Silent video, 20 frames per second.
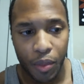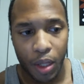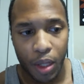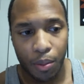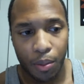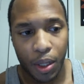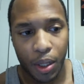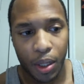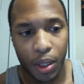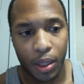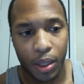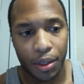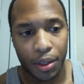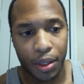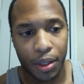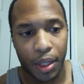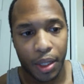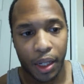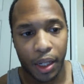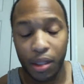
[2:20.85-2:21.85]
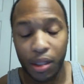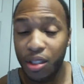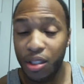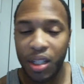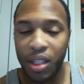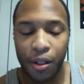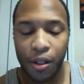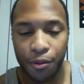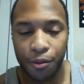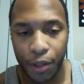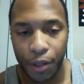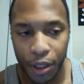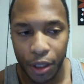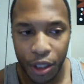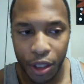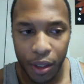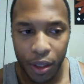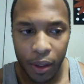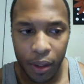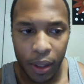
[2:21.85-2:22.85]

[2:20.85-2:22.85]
because they are selfish